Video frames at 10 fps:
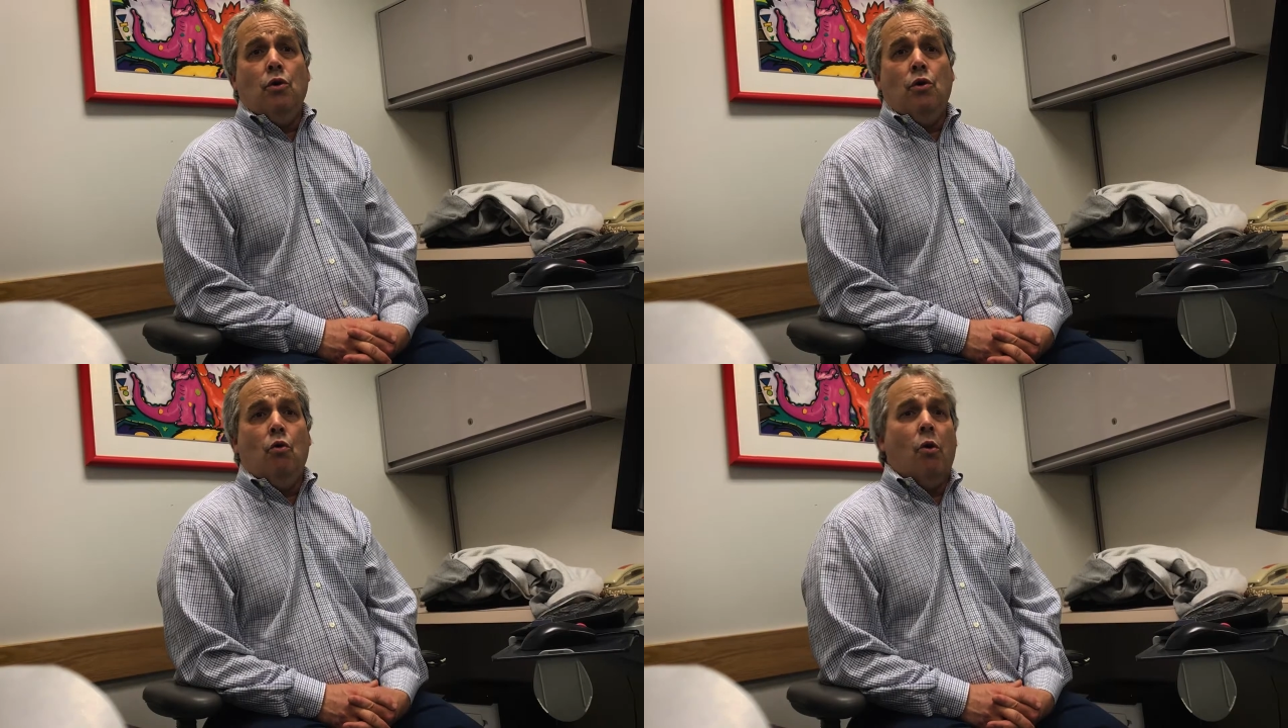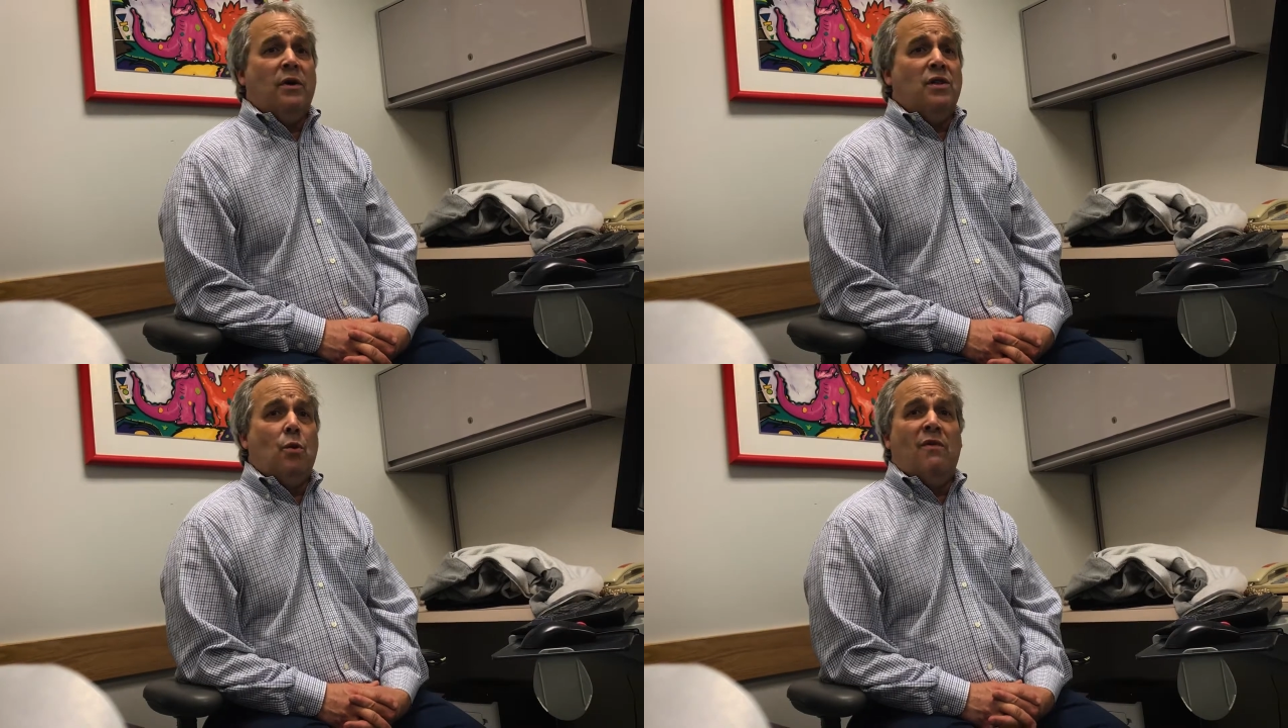you are
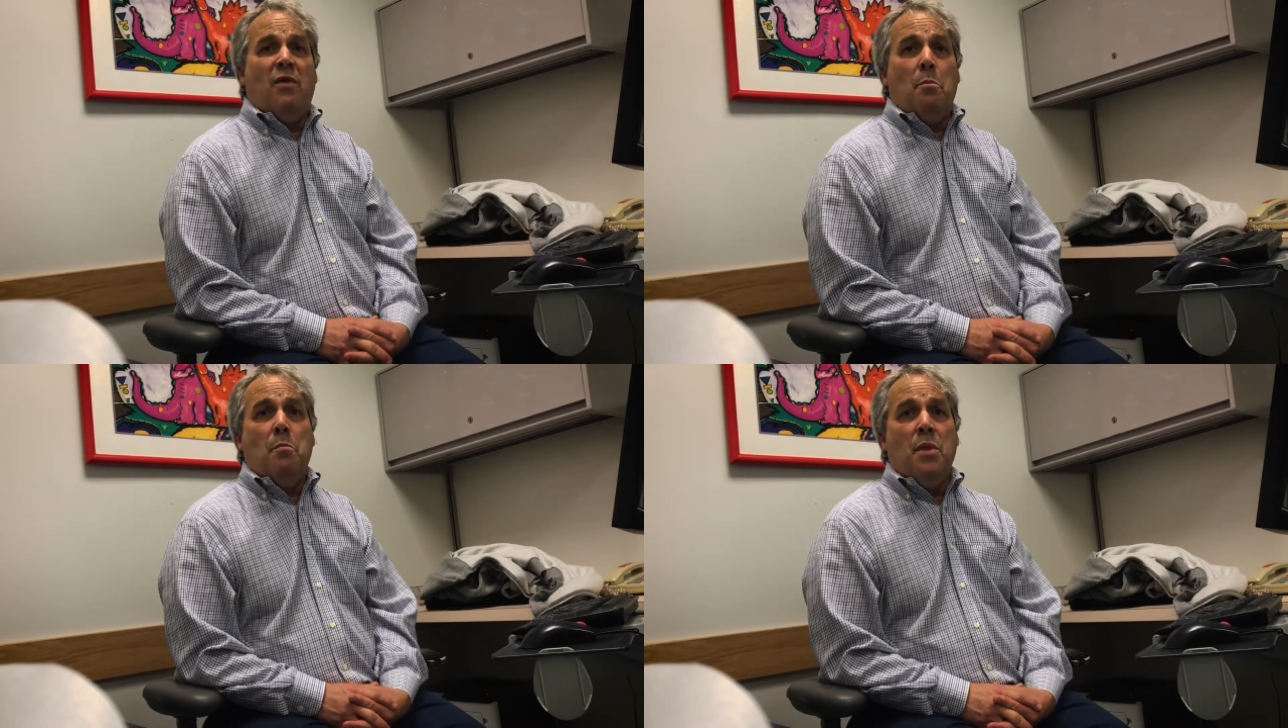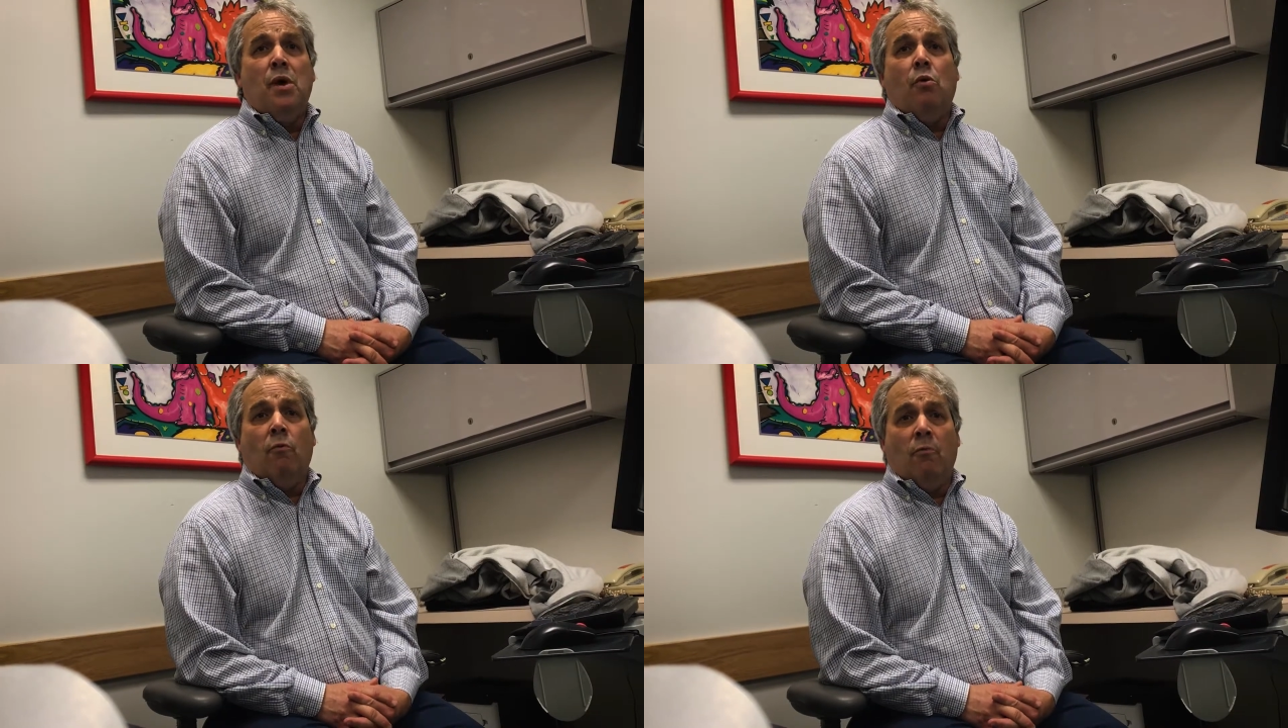in sort of the
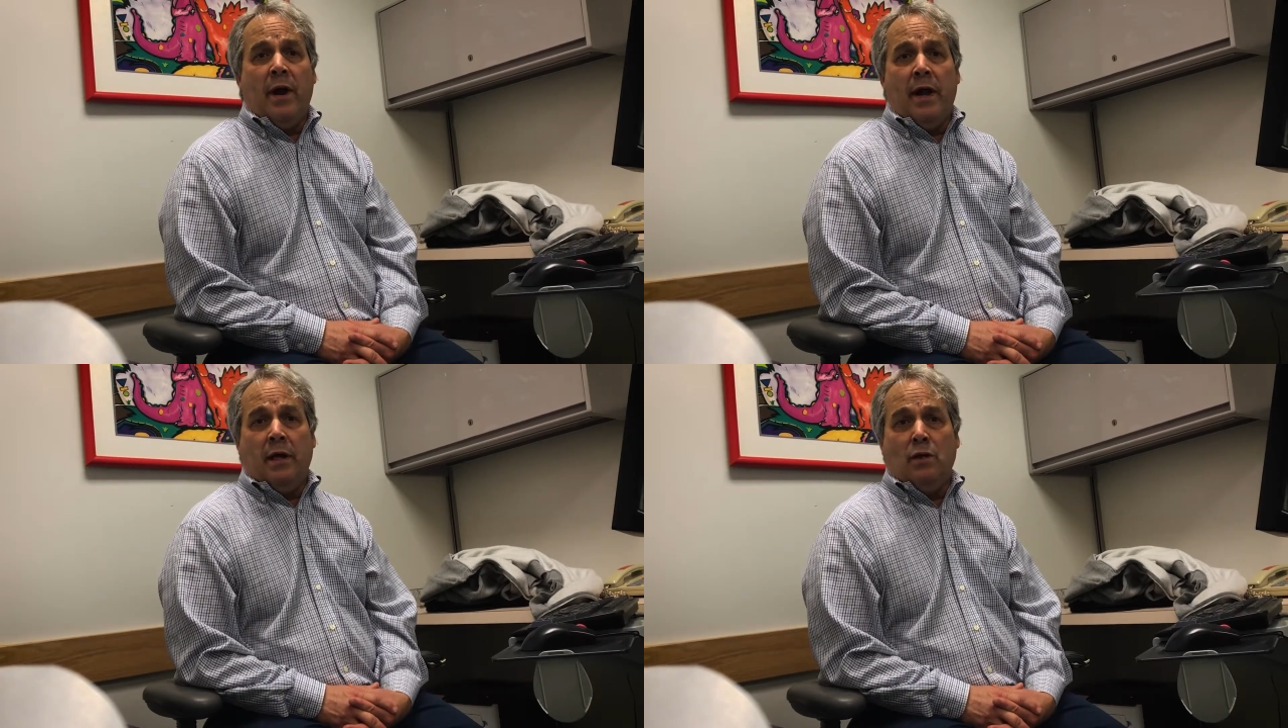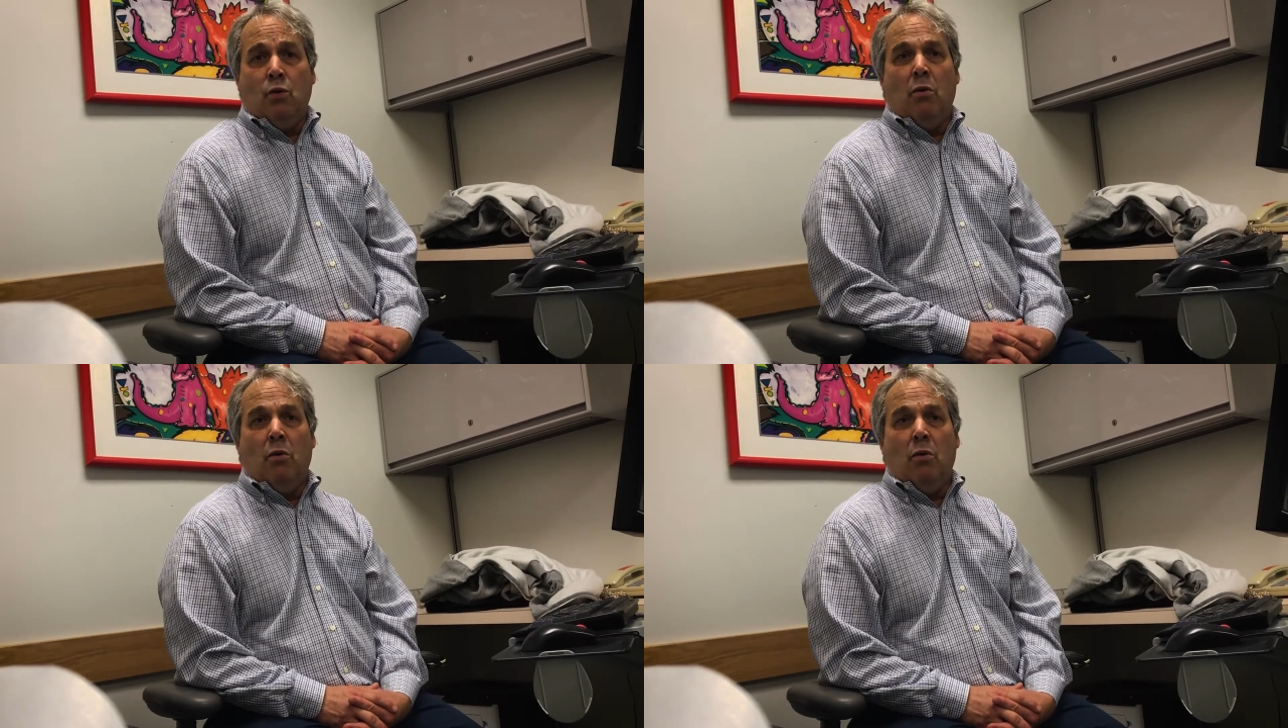middle range,